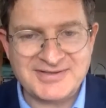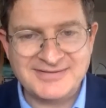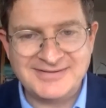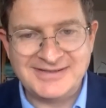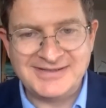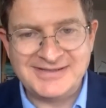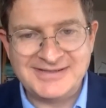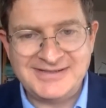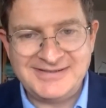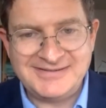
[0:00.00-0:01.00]
Well, sort of
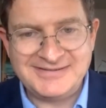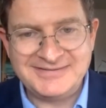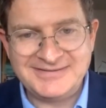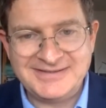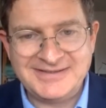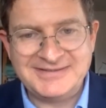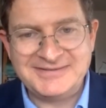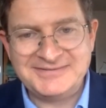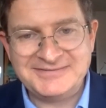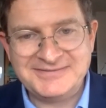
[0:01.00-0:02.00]

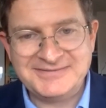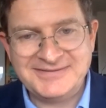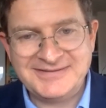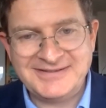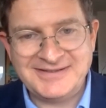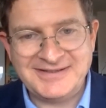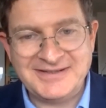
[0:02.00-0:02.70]
ditzy restaurants and things.